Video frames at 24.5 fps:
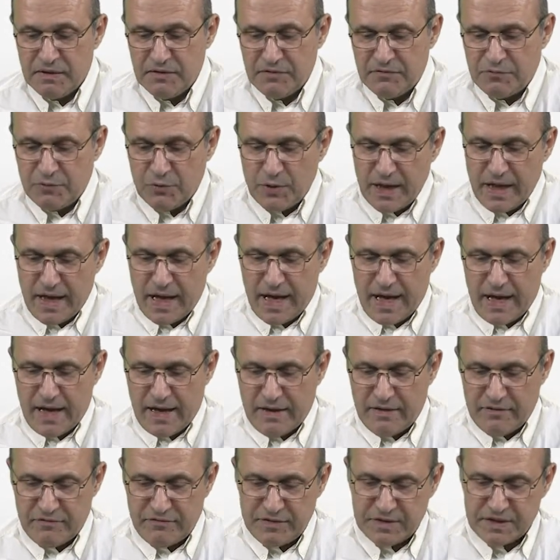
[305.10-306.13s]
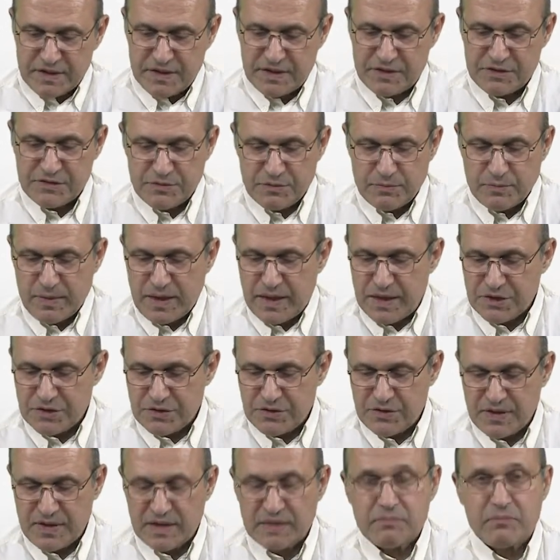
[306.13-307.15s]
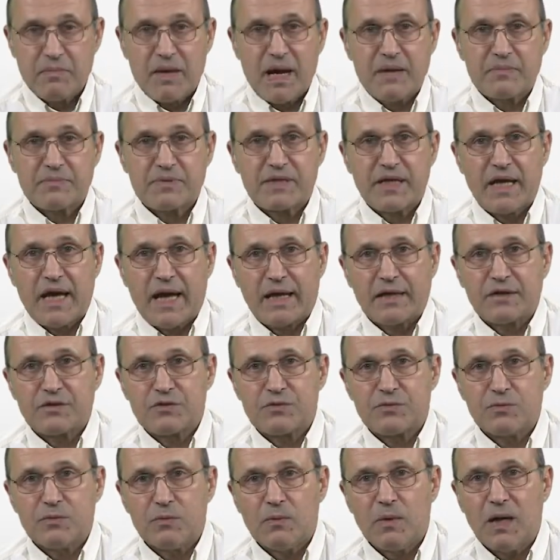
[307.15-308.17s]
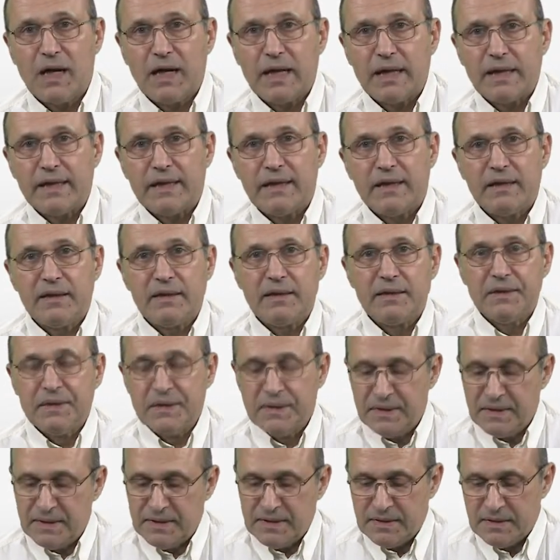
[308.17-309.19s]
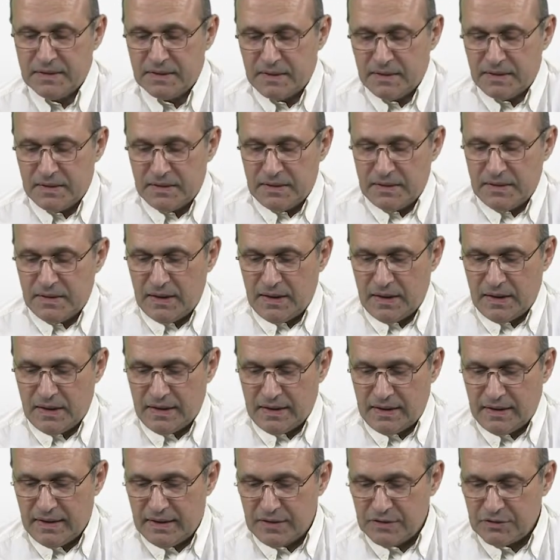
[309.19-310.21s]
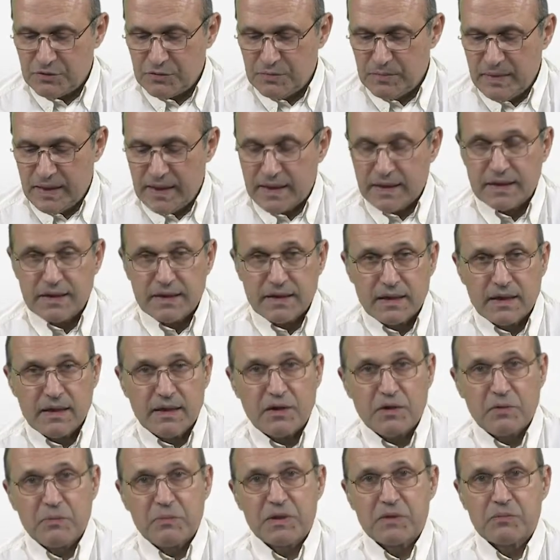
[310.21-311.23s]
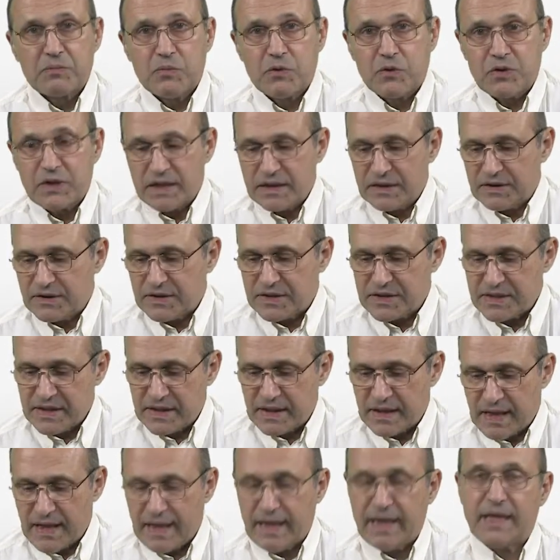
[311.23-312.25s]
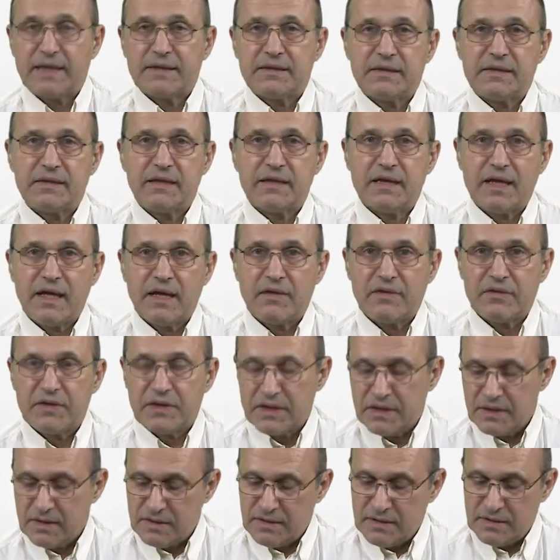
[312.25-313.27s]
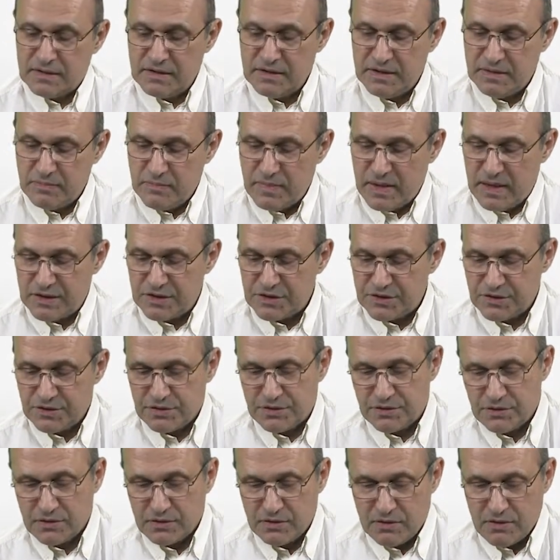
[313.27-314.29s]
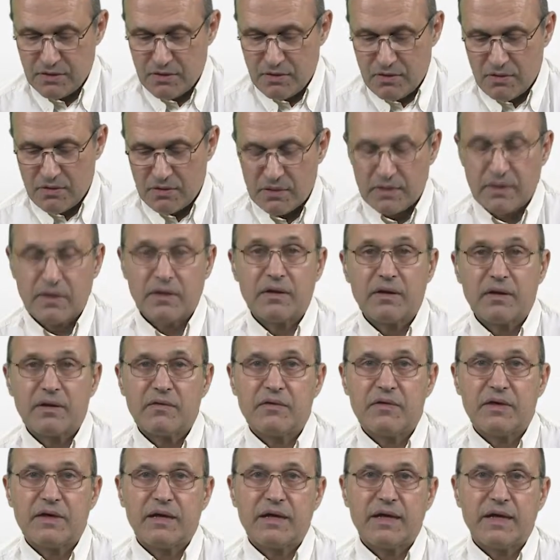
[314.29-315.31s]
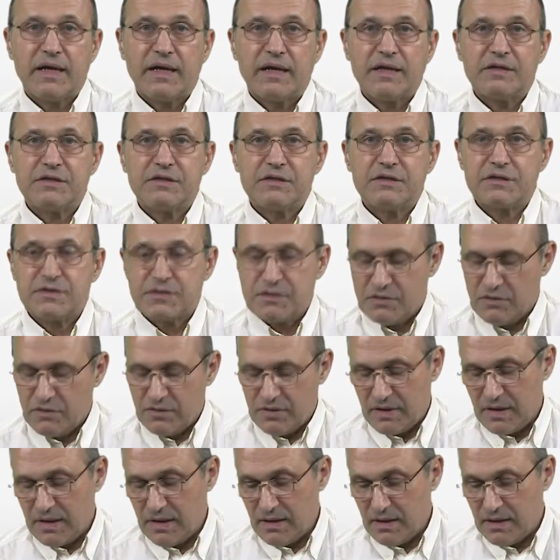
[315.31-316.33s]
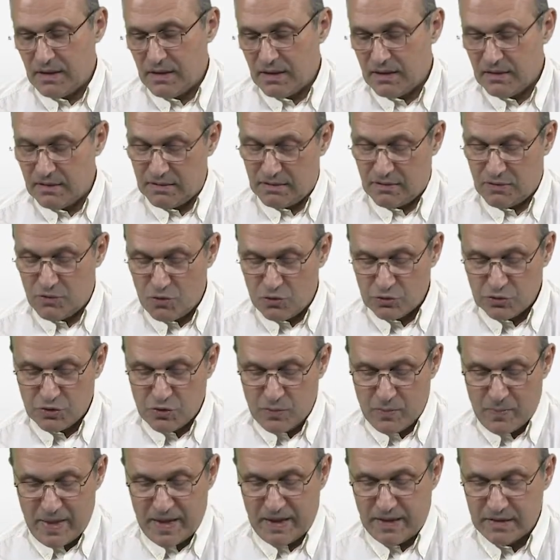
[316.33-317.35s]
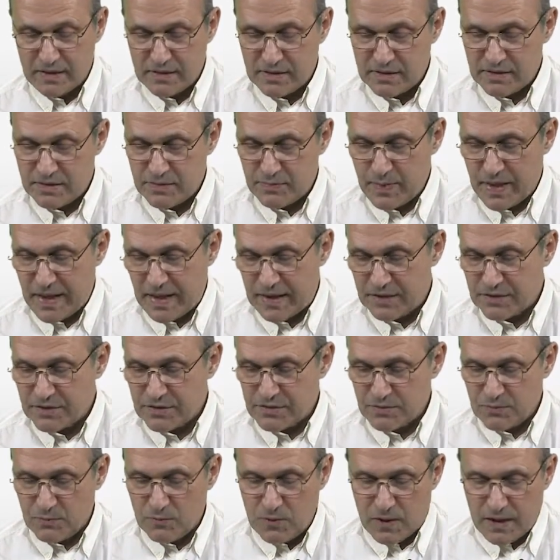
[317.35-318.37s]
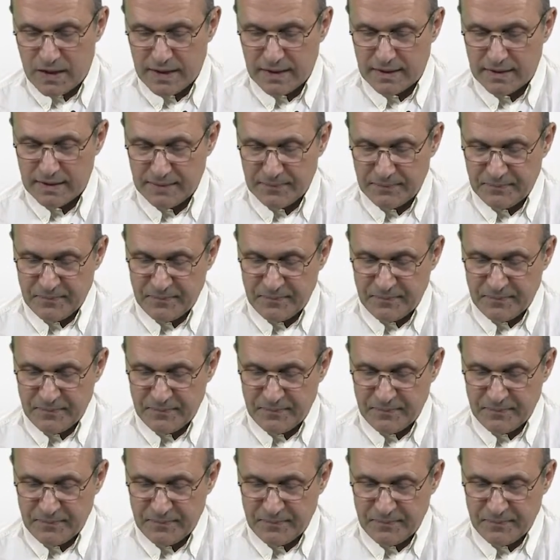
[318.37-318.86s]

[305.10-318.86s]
If we have a transformation that maps x to y, and here to make it a little bit more interesting, I added another dimension on the range, on the codomain space y.